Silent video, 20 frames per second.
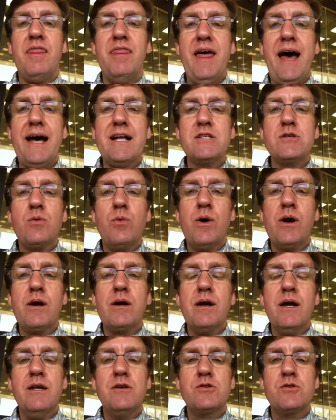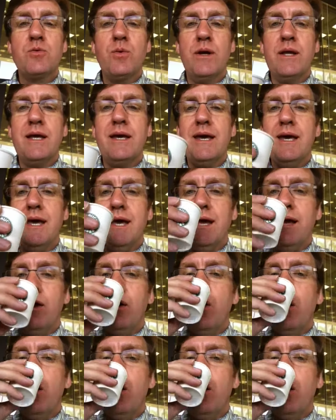That's where it's really key.